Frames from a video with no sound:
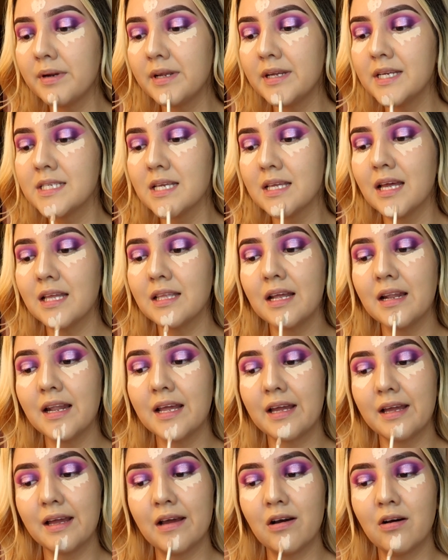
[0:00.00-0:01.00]
he said that like
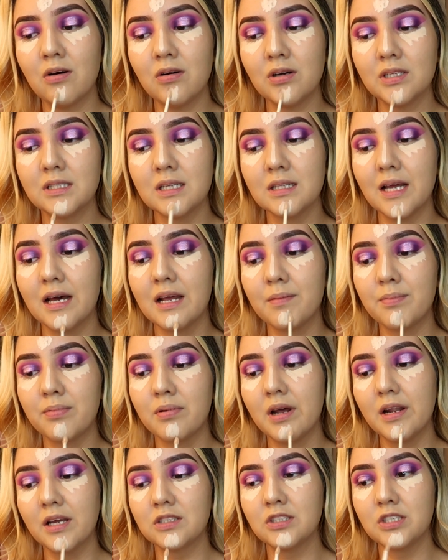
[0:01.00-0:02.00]
it holds a lot of
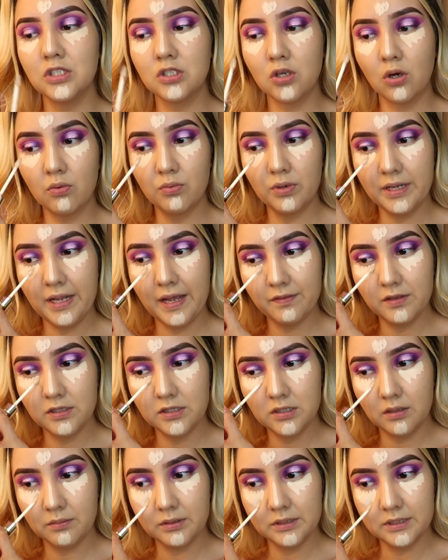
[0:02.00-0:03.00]
product, so you don't really have to
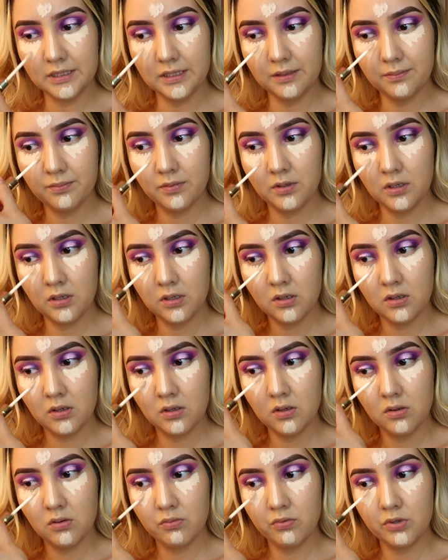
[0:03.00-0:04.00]
double dip,
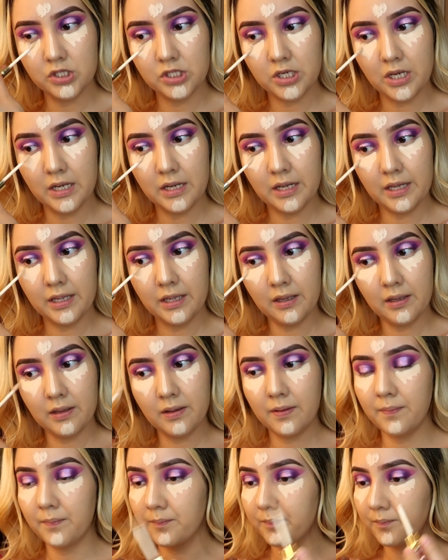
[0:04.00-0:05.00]
which I like.
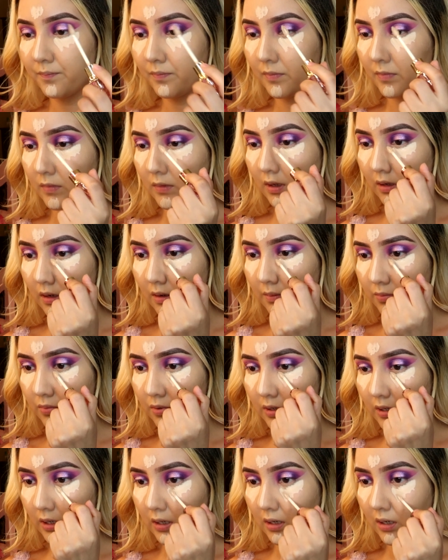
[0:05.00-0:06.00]
And I'm
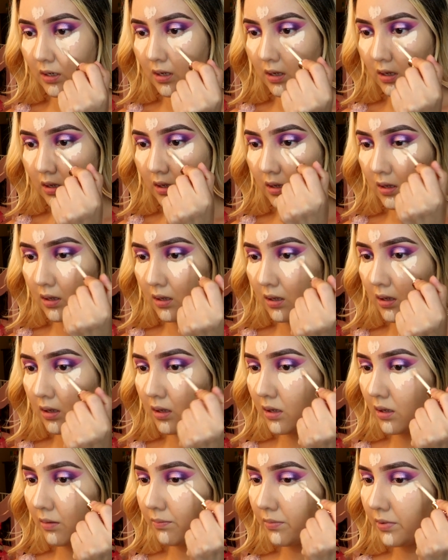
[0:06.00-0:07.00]

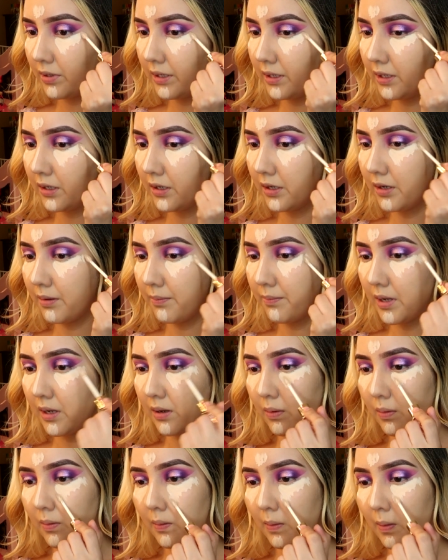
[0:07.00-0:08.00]
putting a good
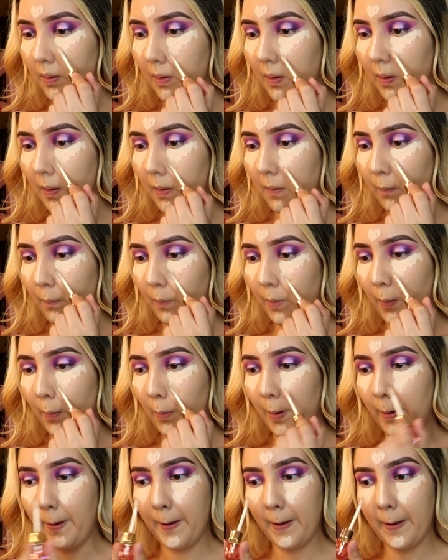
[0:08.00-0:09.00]
amount where I
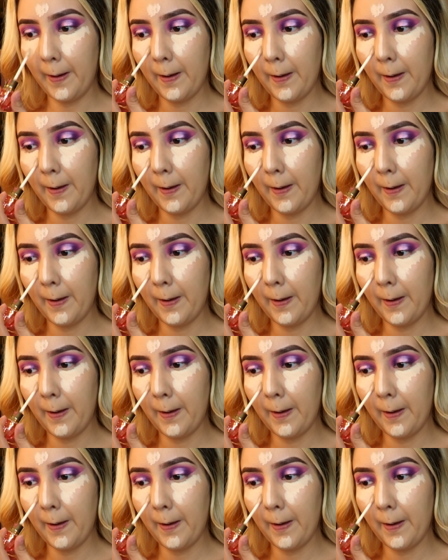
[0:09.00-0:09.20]
want it,